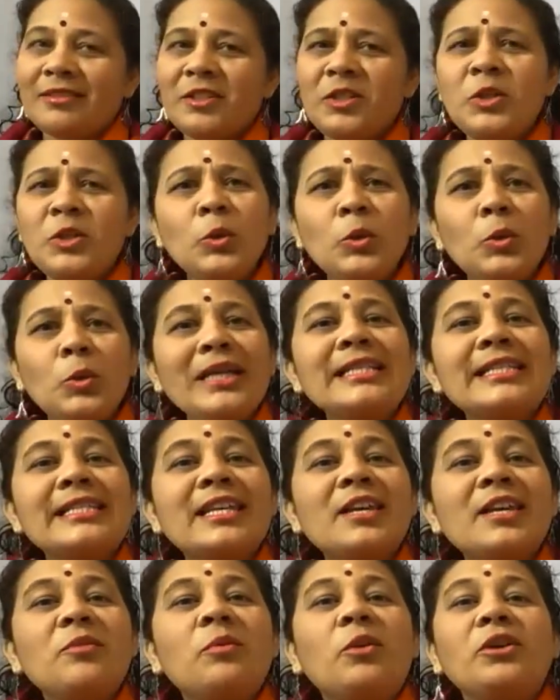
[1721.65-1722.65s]
You can
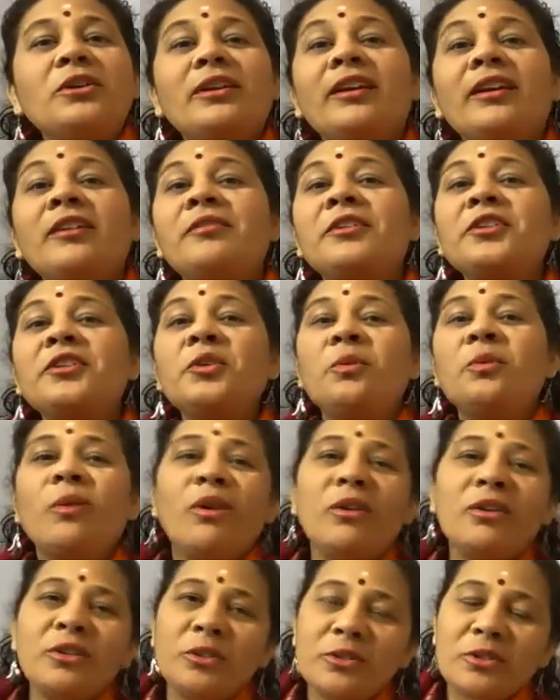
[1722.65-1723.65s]
say whatever you
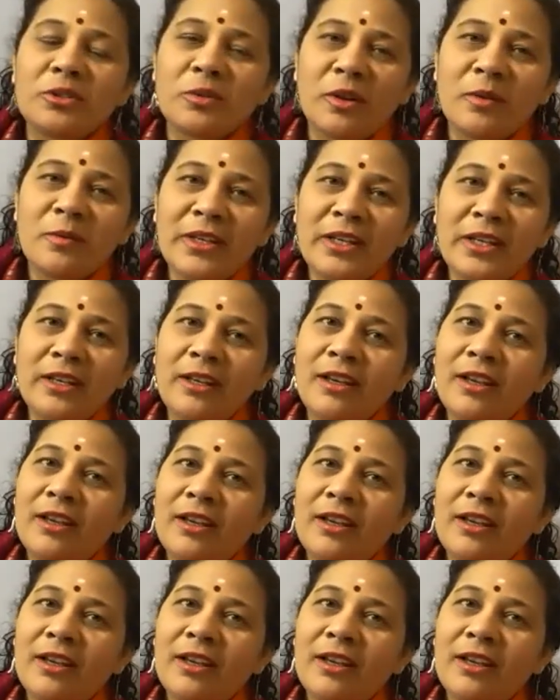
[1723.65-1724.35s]
want to Swami.